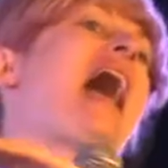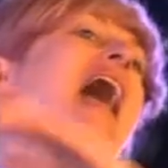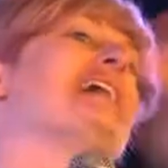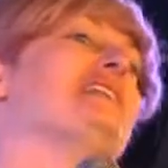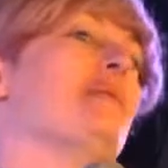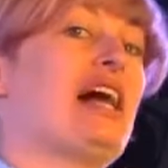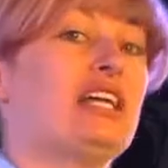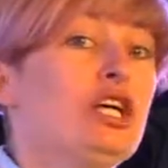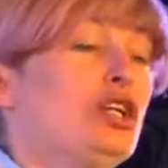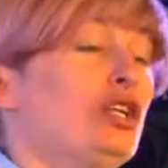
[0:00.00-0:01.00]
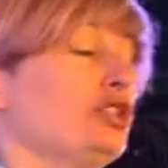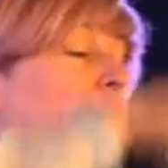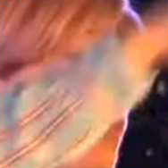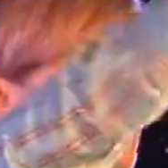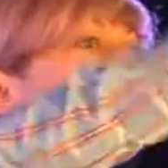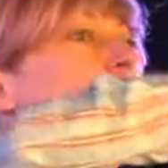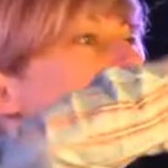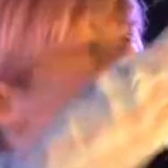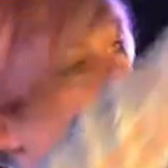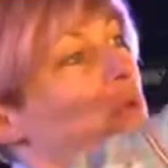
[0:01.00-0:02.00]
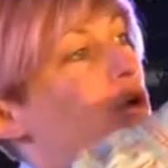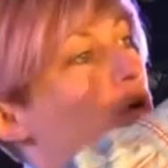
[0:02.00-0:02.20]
Anyway, so all this was going on,